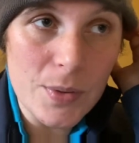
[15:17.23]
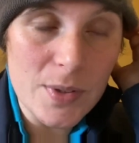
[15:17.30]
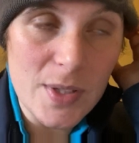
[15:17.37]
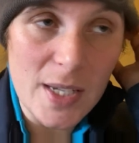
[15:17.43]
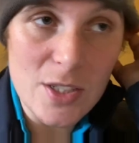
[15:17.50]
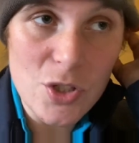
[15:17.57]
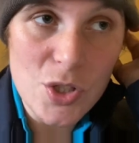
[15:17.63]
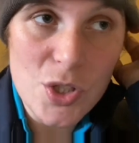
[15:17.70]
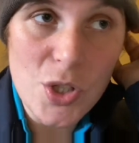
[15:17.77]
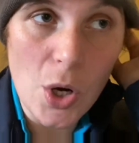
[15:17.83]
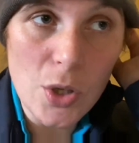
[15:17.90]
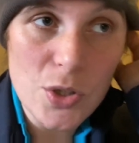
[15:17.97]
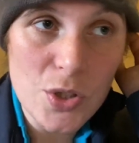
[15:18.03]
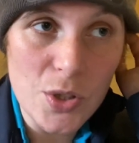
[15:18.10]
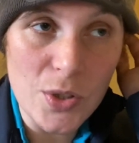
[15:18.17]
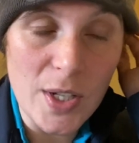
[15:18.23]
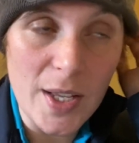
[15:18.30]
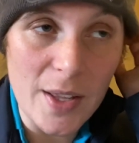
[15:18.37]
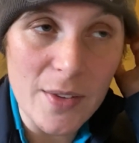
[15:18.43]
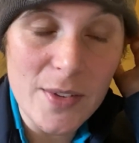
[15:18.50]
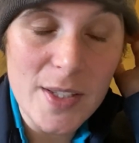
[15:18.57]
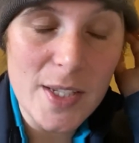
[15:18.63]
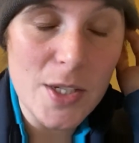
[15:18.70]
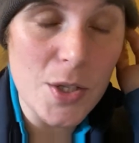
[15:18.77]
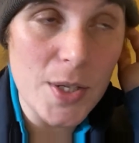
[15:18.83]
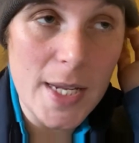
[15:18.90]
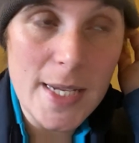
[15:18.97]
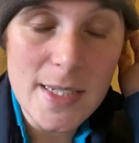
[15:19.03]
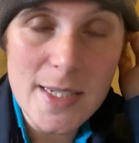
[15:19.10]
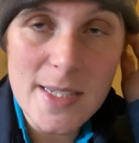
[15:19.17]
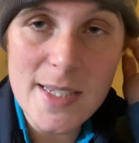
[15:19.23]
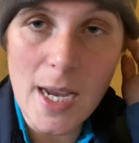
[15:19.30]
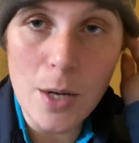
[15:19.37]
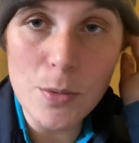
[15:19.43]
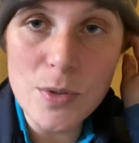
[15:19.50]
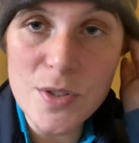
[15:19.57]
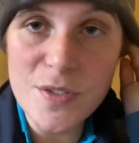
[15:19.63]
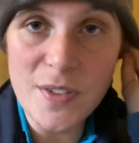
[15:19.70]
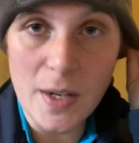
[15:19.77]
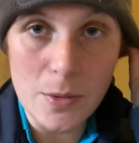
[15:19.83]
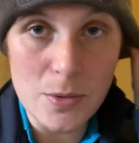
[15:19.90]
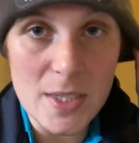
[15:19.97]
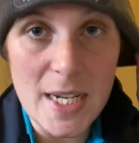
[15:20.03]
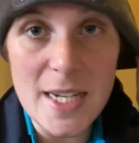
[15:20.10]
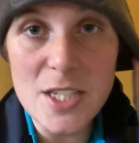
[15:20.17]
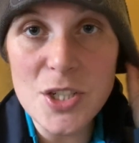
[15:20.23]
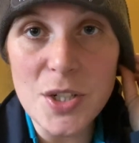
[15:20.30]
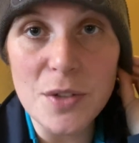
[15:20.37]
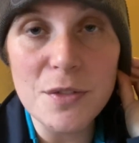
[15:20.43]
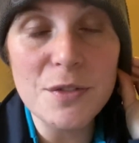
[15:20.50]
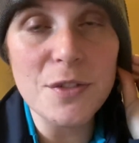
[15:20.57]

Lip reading: they're just not gonna, you need a sound foundation